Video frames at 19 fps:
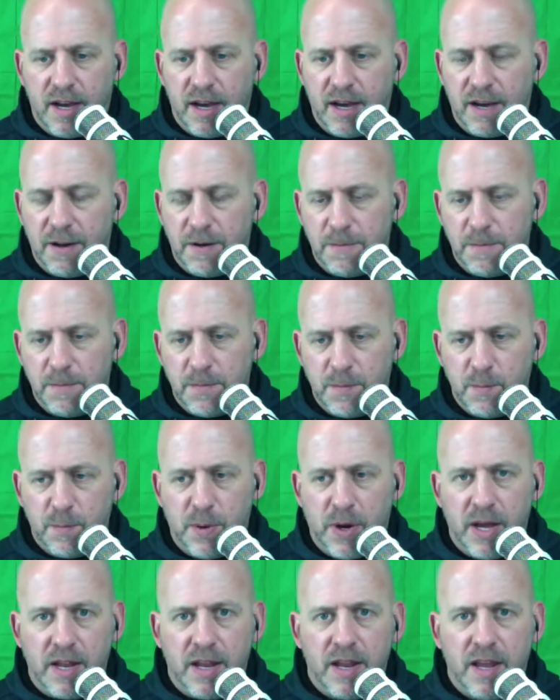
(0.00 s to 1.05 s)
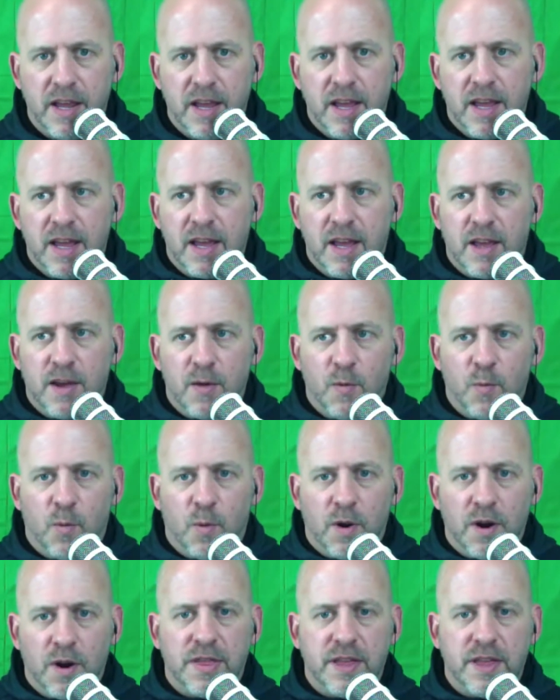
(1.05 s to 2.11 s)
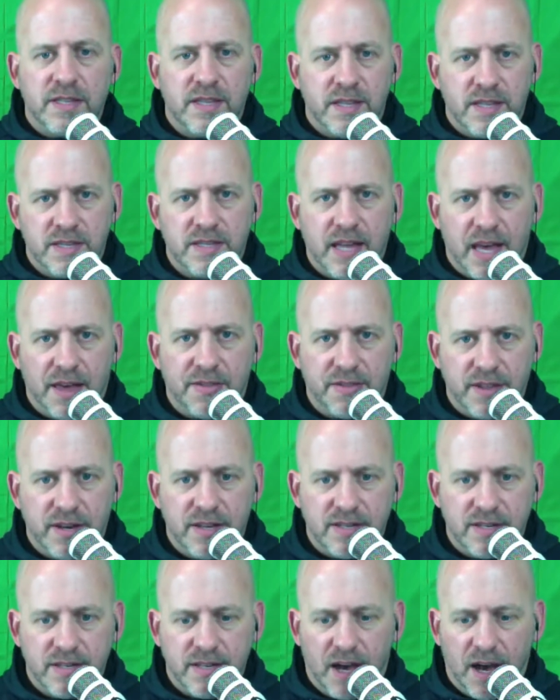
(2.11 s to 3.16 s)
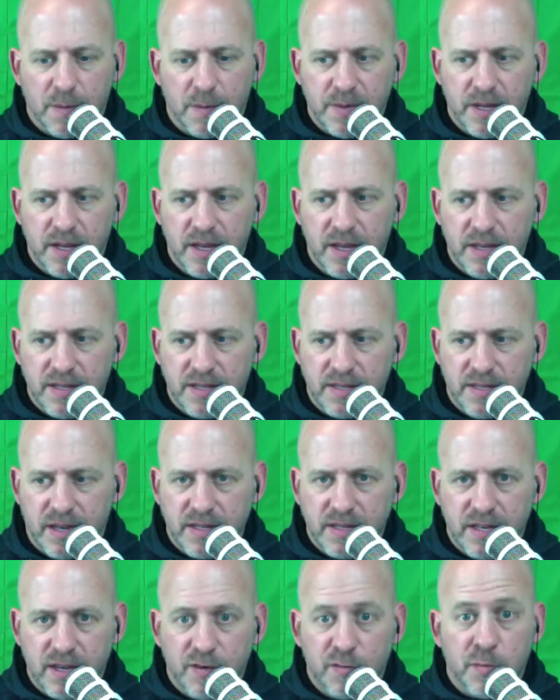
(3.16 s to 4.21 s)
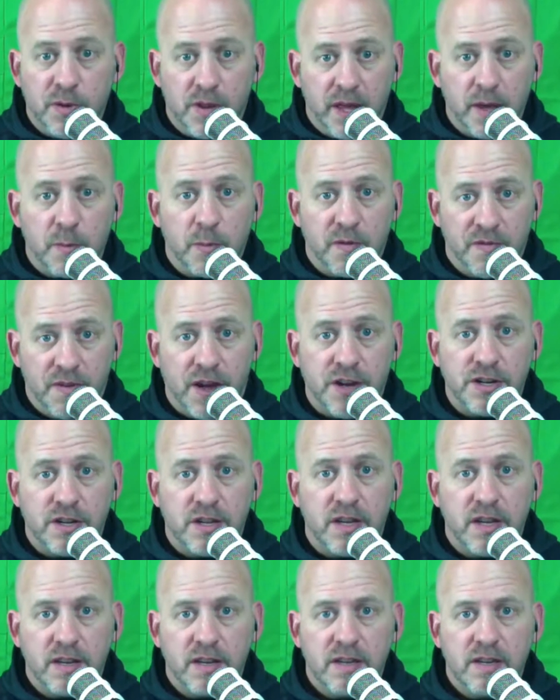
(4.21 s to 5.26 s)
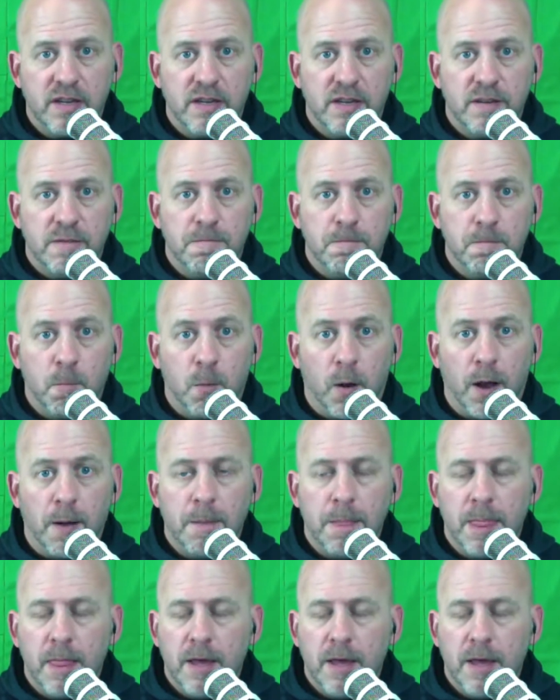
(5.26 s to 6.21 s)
but one of the things that this athlete has adopted is this idea of playing professionally. Okay.